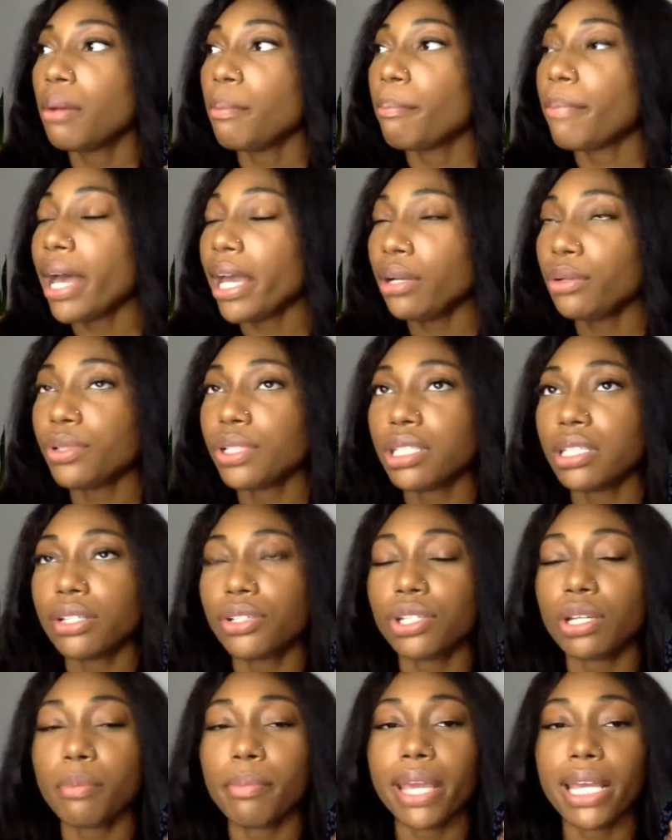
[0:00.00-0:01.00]
Michael is
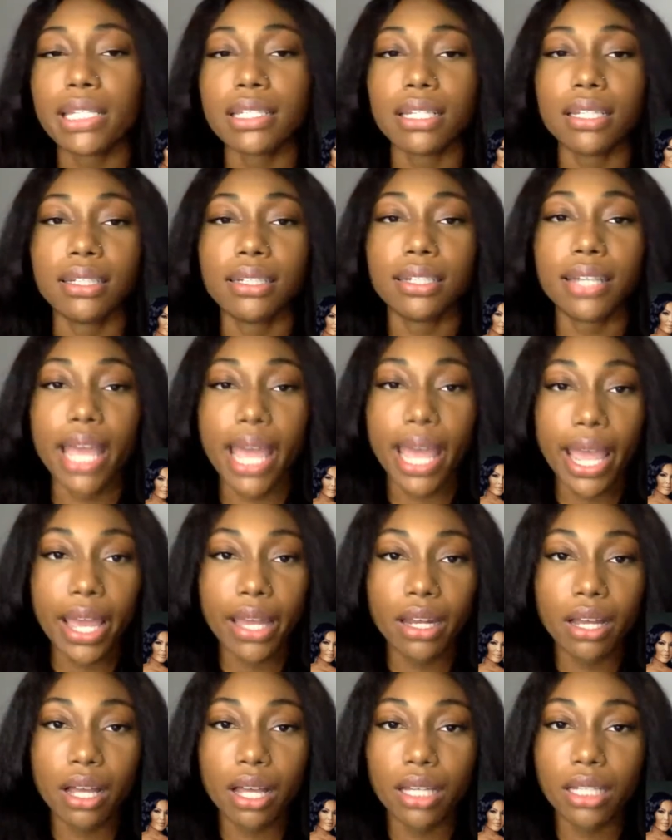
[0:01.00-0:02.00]
such an amazing
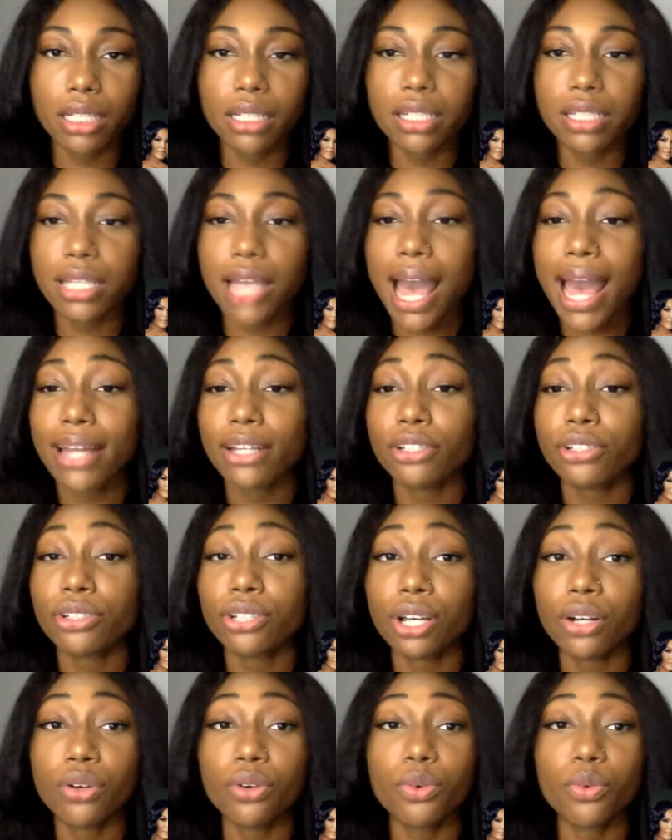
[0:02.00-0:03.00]
dad on us. I
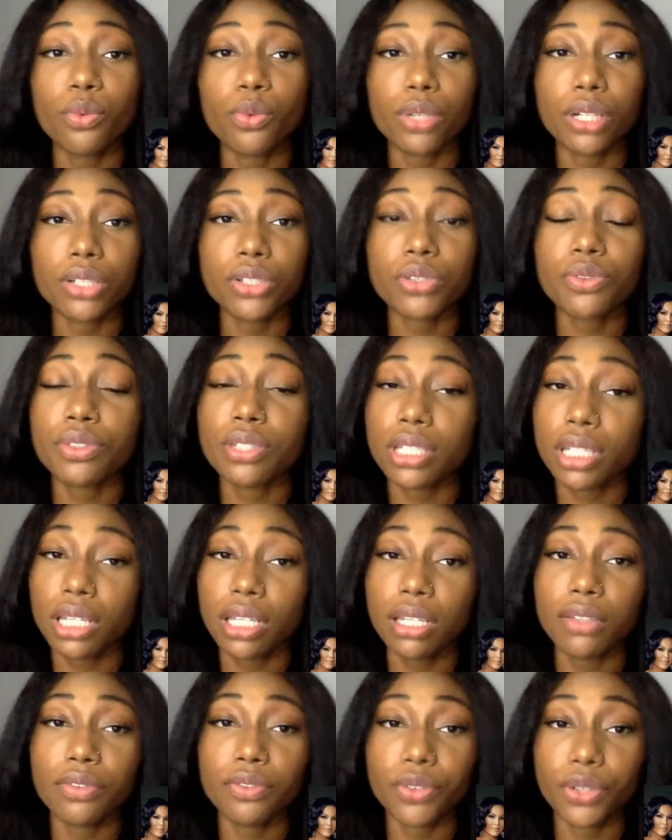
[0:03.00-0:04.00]
don't want to
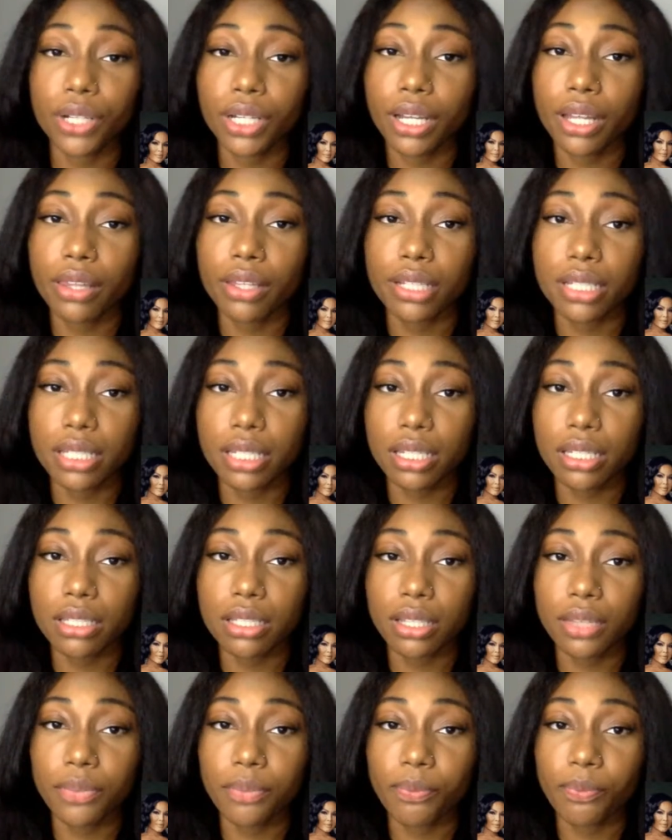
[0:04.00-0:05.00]
see it for another
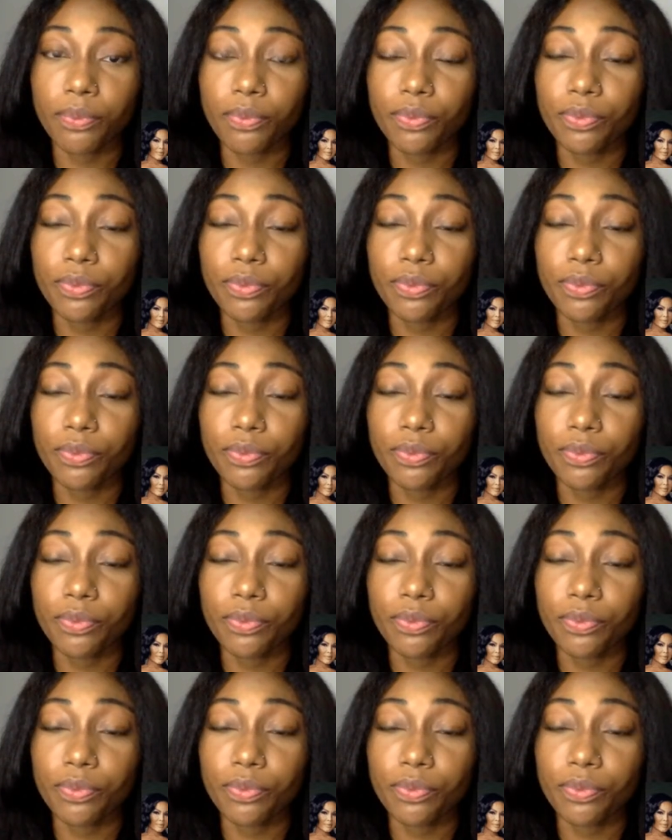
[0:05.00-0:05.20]
season.